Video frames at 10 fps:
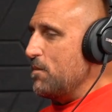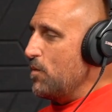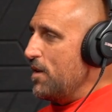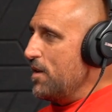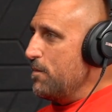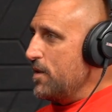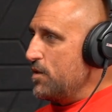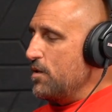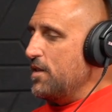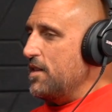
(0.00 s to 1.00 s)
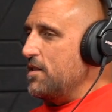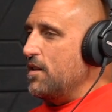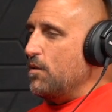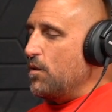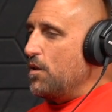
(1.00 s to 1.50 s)
wanted to make sure that, you
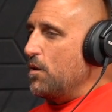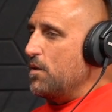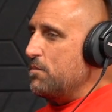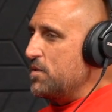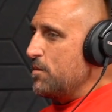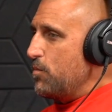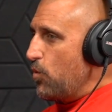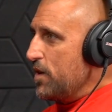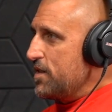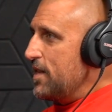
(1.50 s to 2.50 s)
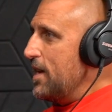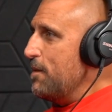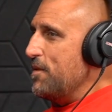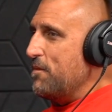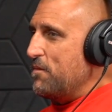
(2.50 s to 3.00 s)
know, although it was important to them,
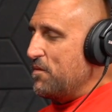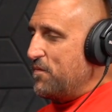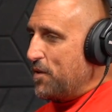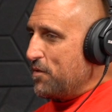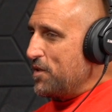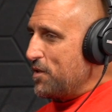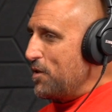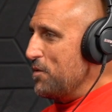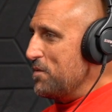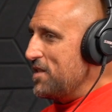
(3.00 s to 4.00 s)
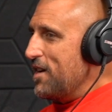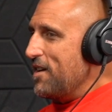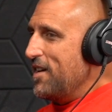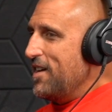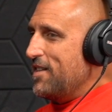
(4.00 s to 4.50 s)
and then federally the code was there,
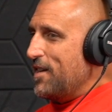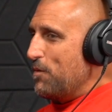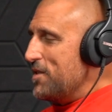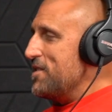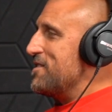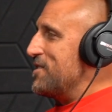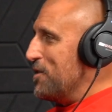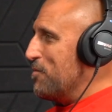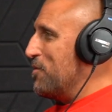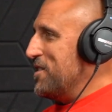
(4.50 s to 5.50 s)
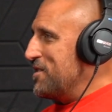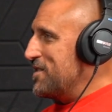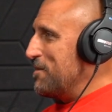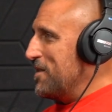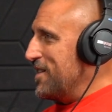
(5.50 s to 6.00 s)
that it wasn't, to your point, just
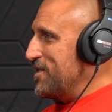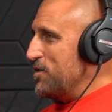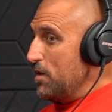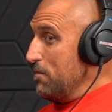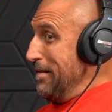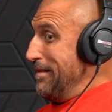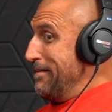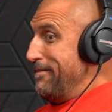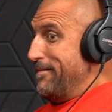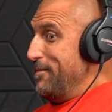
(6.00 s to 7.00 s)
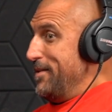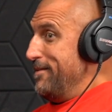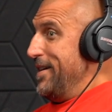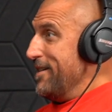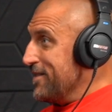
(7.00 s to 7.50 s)
something that they saw and were like, oh, what do we do
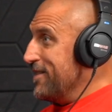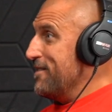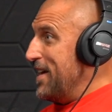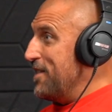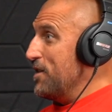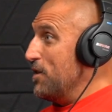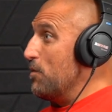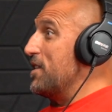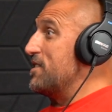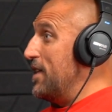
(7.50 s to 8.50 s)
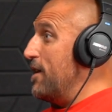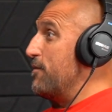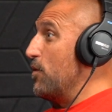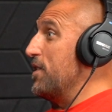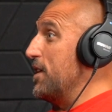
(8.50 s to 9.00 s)
now? You know, now they know what it's there
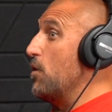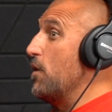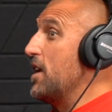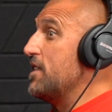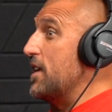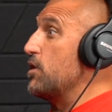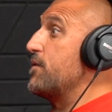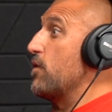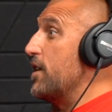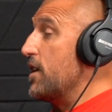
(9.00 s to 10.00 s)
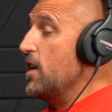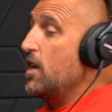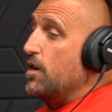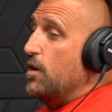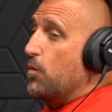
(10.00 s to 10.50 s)
for, and they look for it.
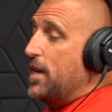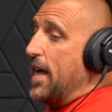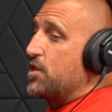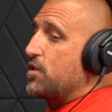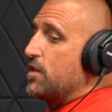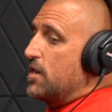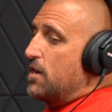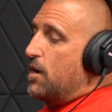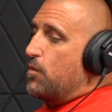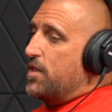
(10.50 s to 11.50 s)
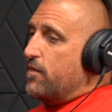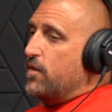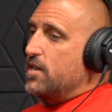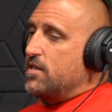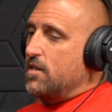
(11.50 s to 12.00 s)
You know, we actually, with every
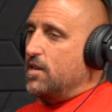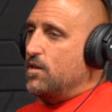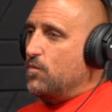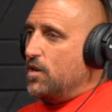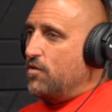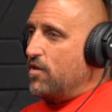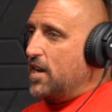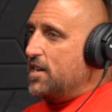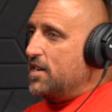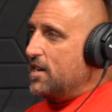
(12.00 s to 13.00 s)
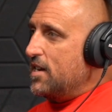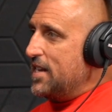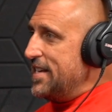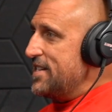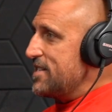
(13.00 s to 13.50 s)
installation, we created an
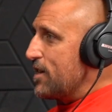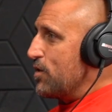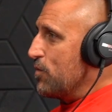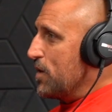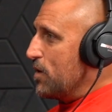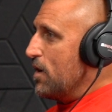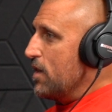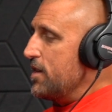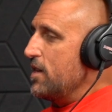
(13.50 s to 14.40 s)
e-sticker, we call it.